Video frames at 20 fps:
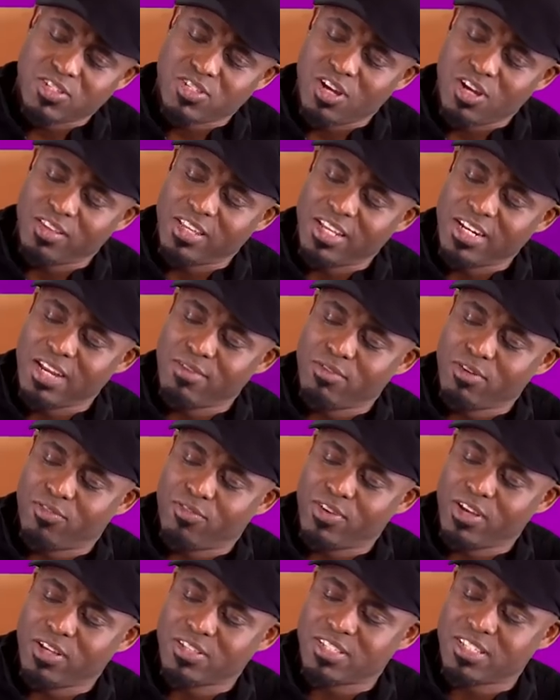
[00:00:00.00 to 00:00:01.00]
song that never
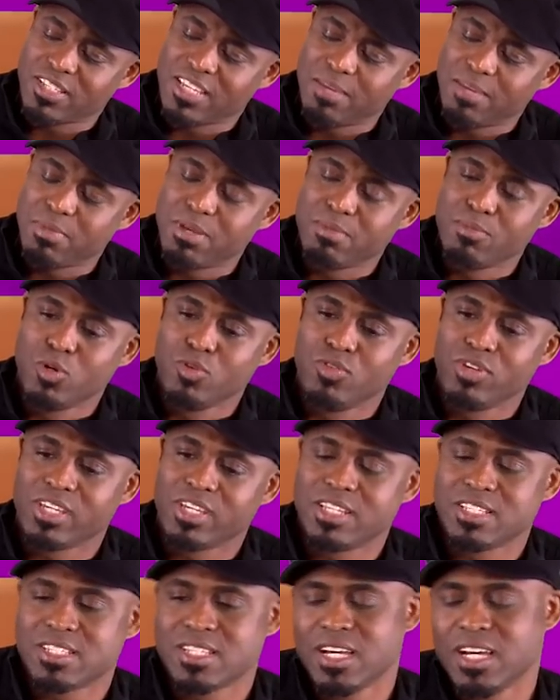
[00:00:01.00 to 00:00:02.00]
fails to get me moving
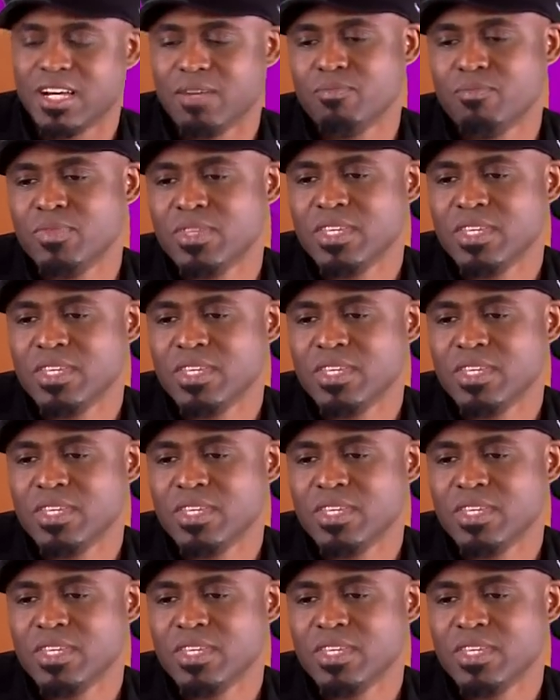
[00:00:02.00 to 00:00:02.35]
is um.